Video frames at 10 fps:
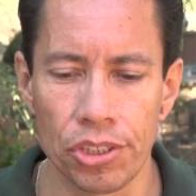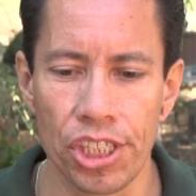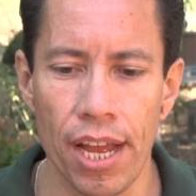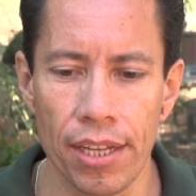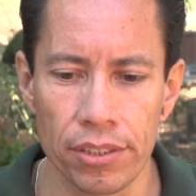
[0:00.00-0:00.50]

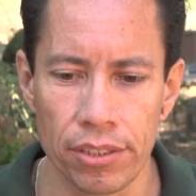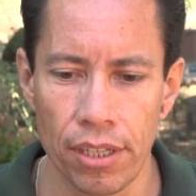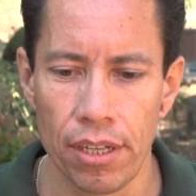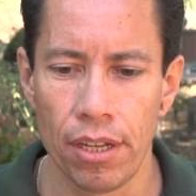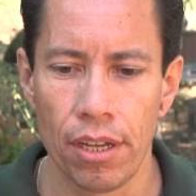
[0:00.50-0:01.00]
chance.
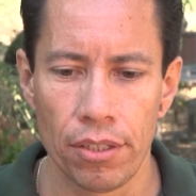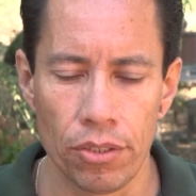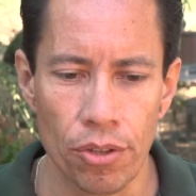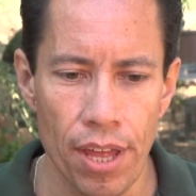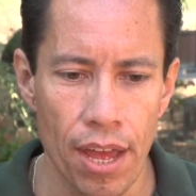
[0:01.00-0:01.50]

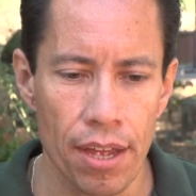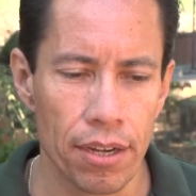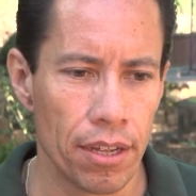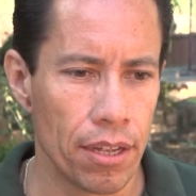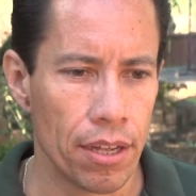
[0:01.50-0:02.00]
That
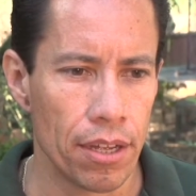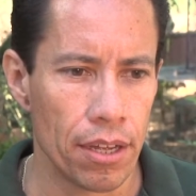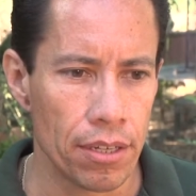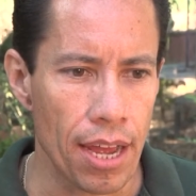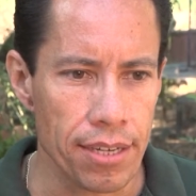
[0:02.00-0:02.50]

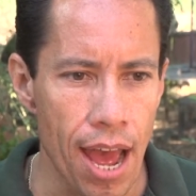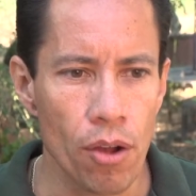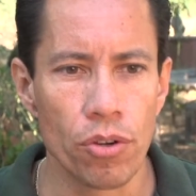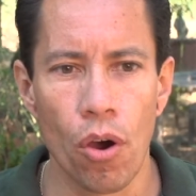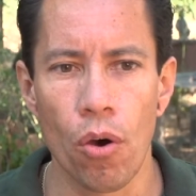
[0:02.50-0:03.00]
I
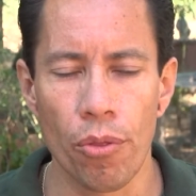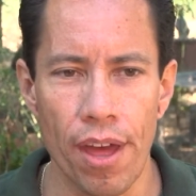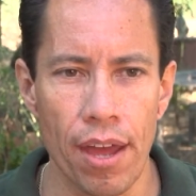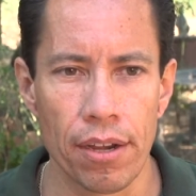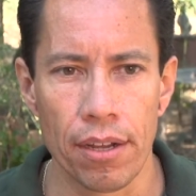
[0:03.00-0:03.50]
now know
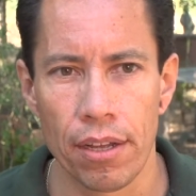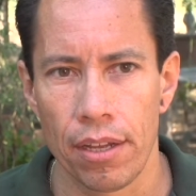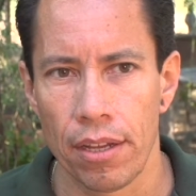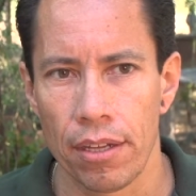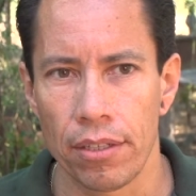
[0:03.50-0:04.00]
that,
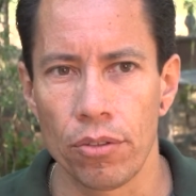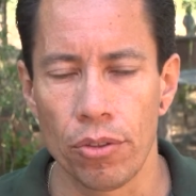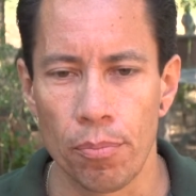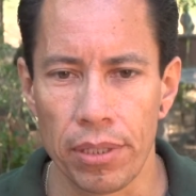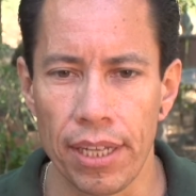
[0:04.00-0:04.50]

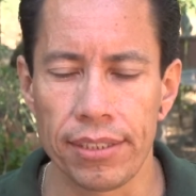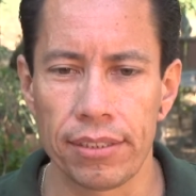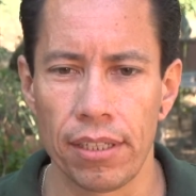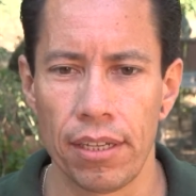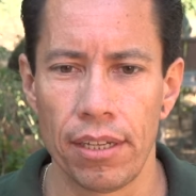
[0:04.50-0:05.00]
the
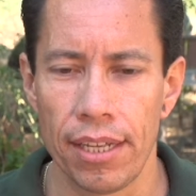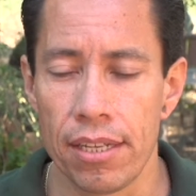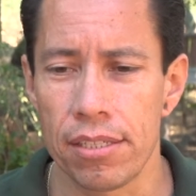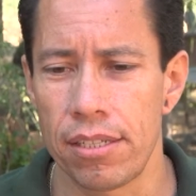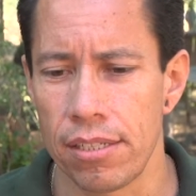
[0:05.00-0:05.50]
place
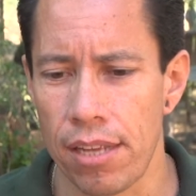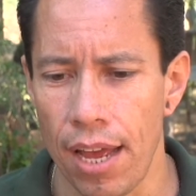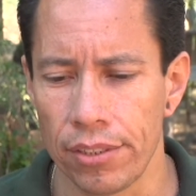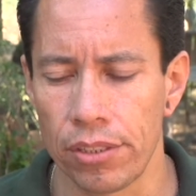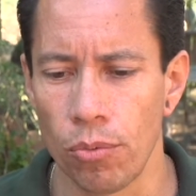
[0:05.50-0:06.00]
is
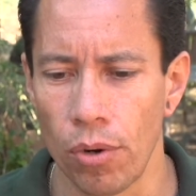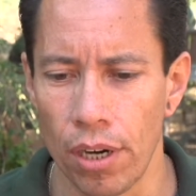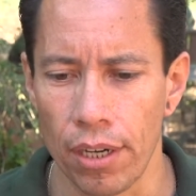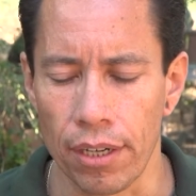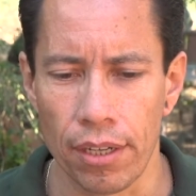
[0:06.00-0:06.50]
designed to
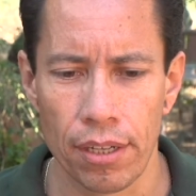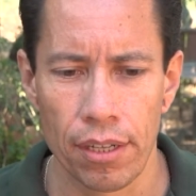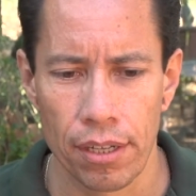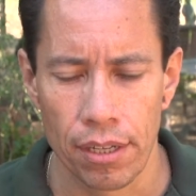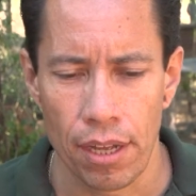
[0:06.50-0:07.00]
work.
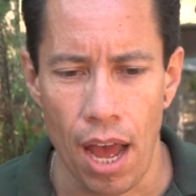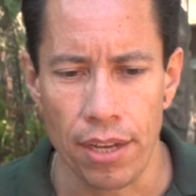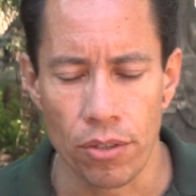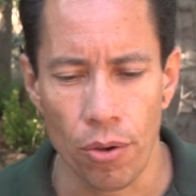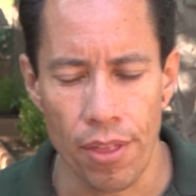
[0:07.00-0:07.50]
I
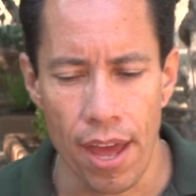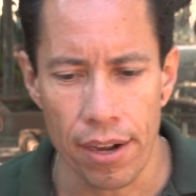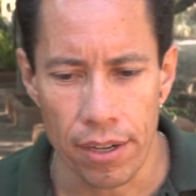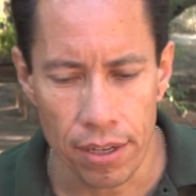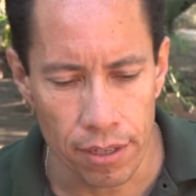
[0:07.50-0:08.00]
know that
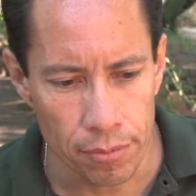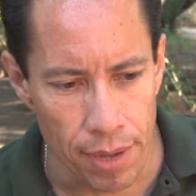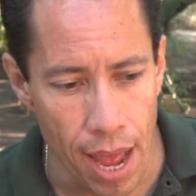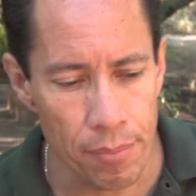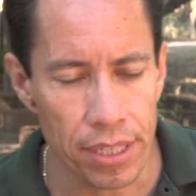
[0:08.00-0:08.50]

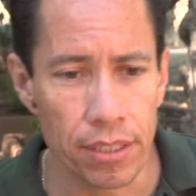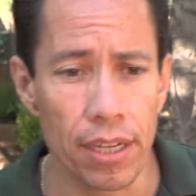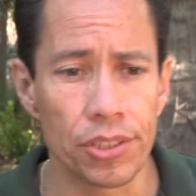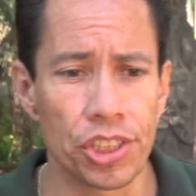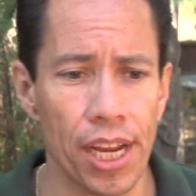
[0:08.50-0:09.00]
Amity
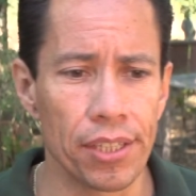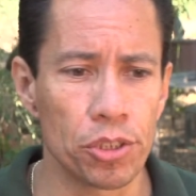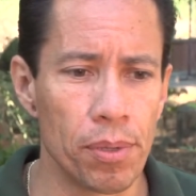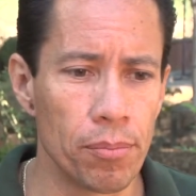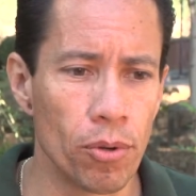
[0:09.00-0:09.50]
does
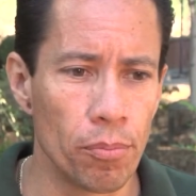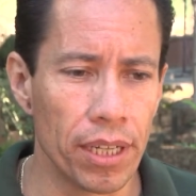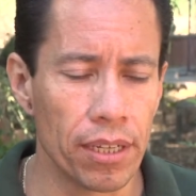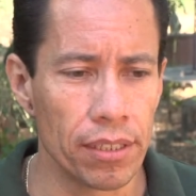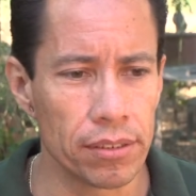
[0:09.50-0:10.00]
change people,
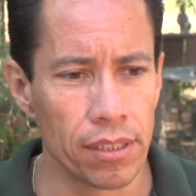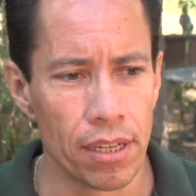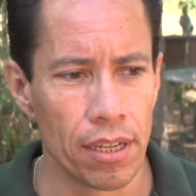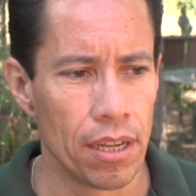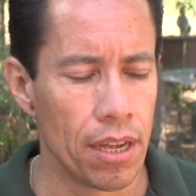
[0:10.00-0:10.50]
because
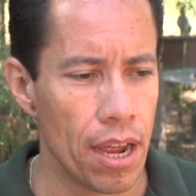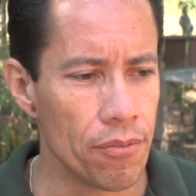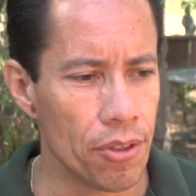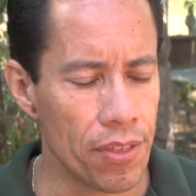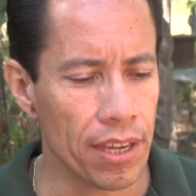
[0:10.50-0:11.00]

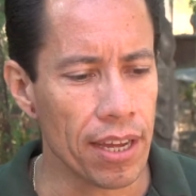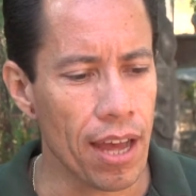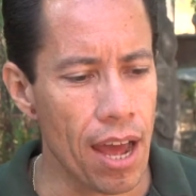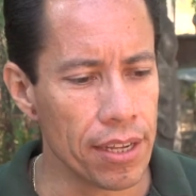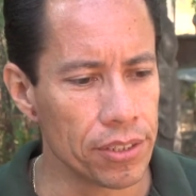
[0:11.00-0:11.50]
everything I
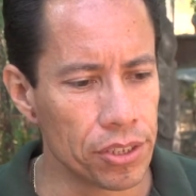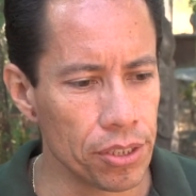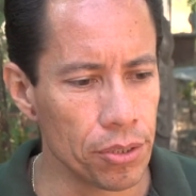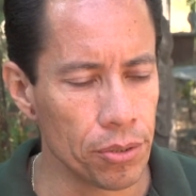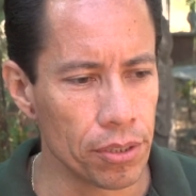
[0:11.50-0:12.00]
got
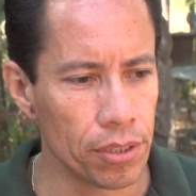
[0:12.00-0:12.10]
into